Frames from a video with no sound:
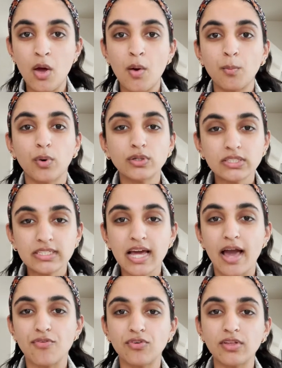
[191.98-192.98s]
Personally, I
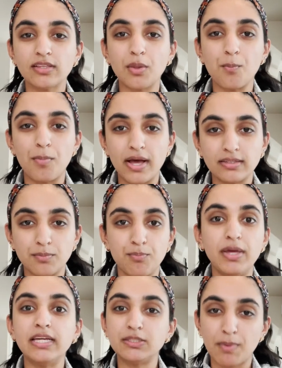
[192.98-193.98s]
feel like the
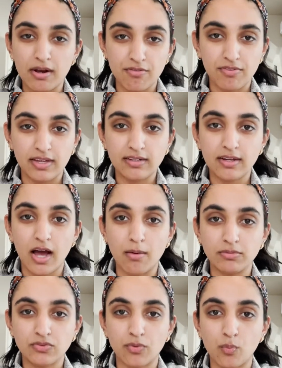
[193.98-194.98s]
biggest benefit
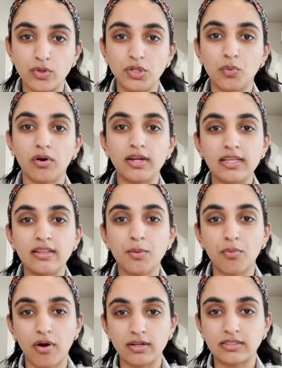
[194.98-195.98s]
comes from when you are in the
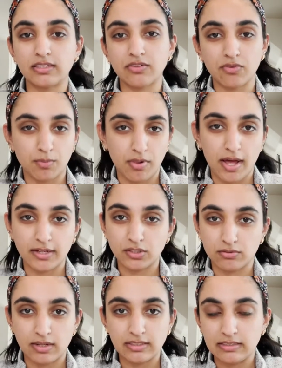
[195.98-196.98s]
process of applying to
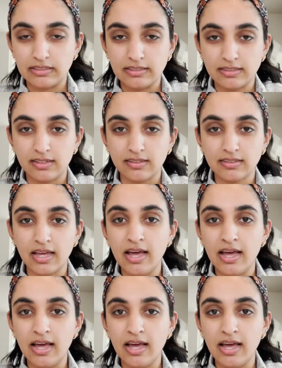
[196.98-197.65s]
residencies.